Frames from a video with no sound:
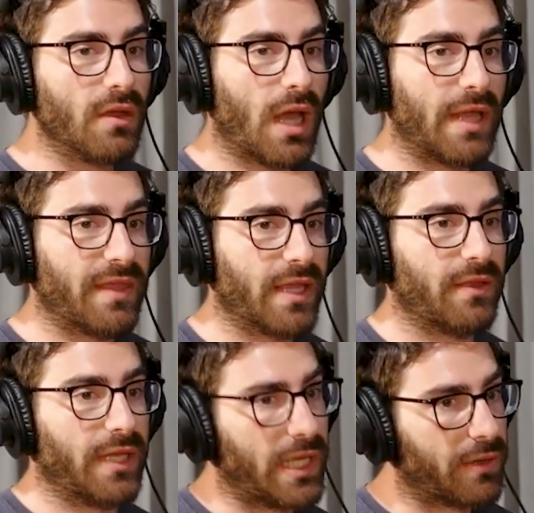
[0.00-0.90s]
I think
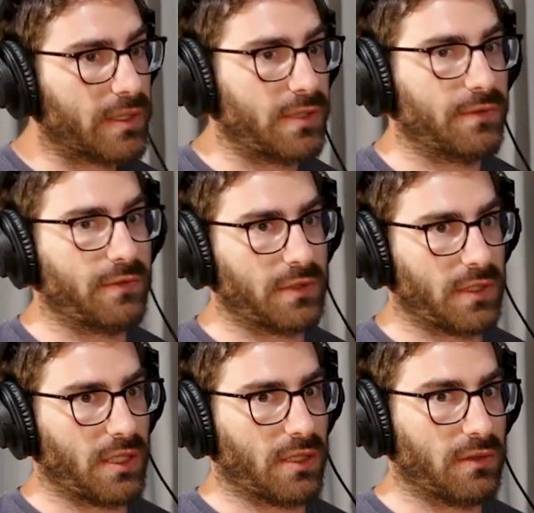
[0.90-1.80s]
that here it's useful
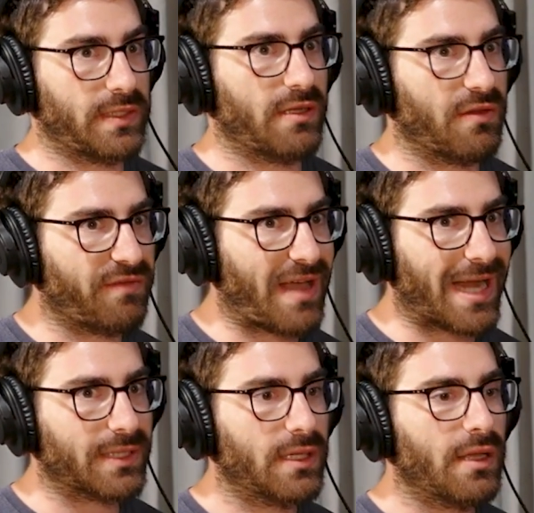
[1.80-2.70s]
to consider the
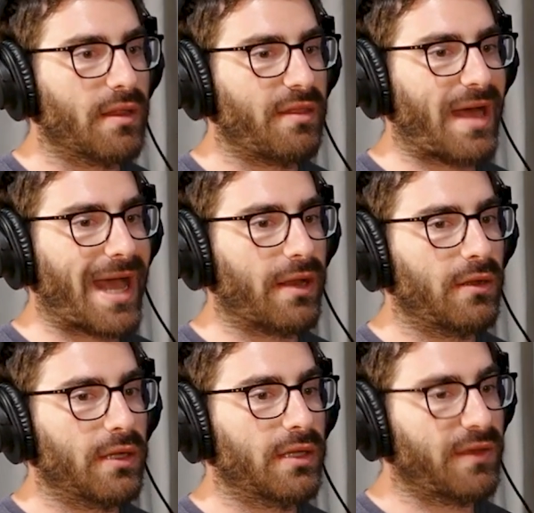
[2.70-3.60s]
fact that
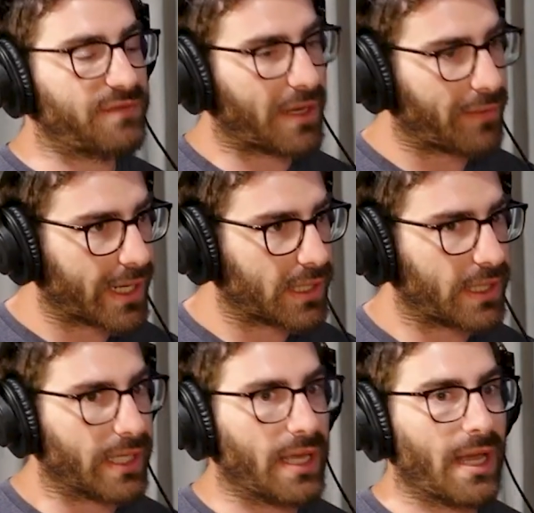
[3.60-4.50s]
Give
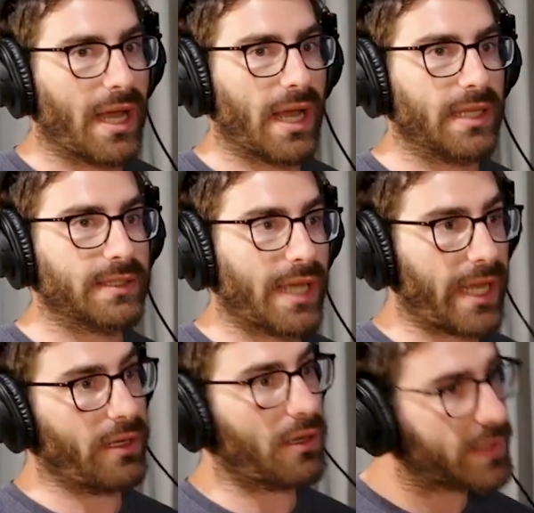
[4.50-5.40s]
Directly has
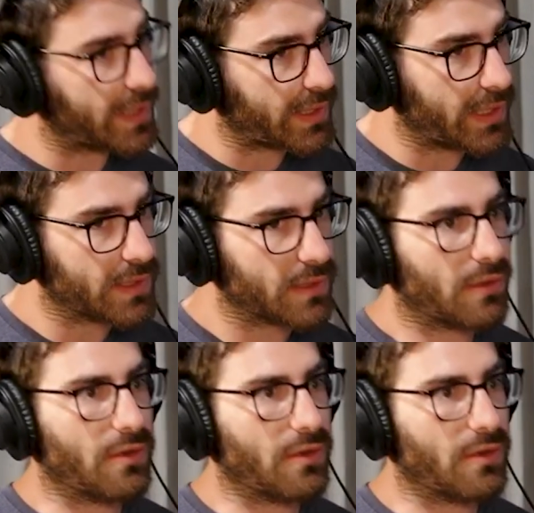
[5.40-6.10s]
8 RCTs,